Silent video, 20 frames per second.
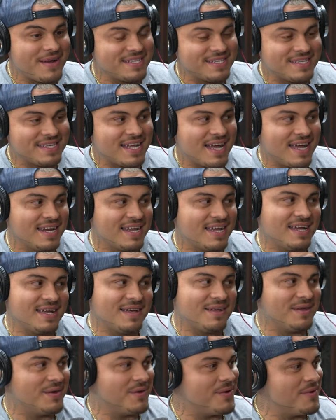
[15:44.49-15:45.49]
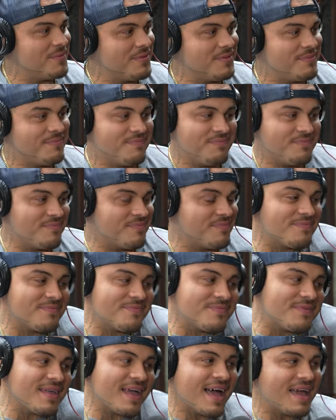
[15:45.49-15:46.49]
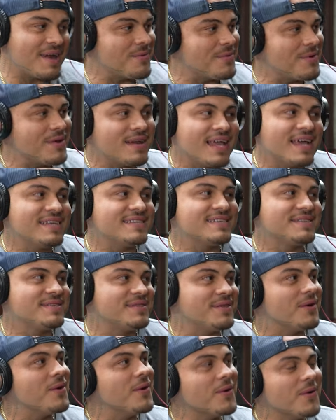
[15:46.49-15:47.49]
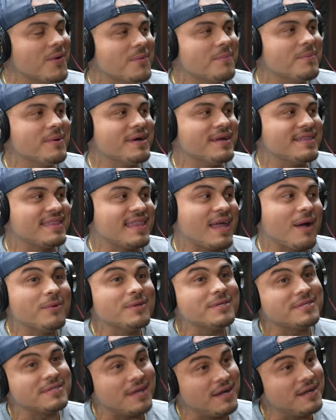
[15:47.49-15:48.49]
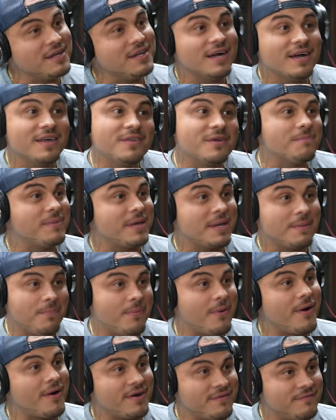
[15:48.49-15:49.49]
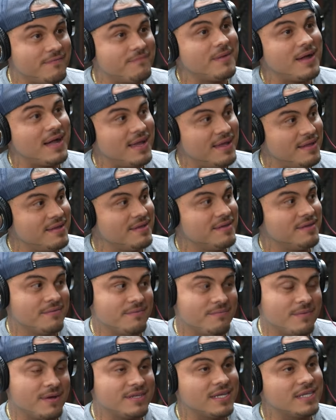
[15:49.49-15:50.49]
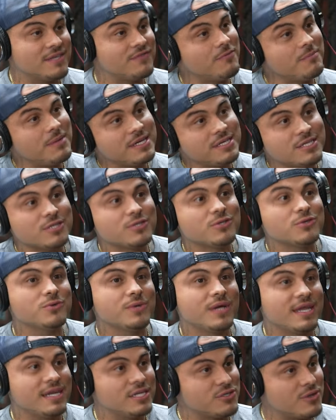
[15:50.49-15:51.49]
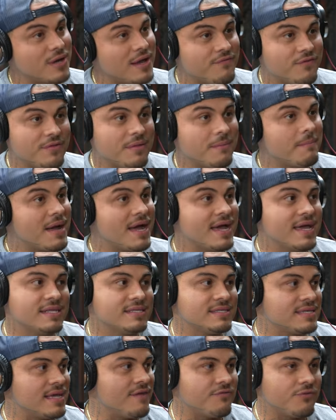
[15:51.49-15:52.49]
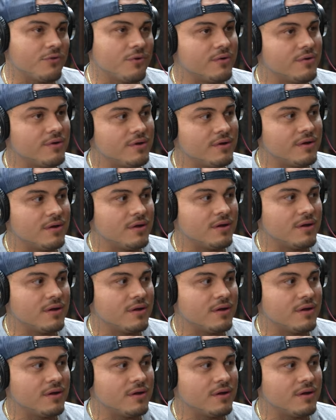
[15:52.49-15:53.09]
I just kinda, you know, I didn't realize the whole, but that was another big part of my my transformation too. Getting dropped from the Mayans after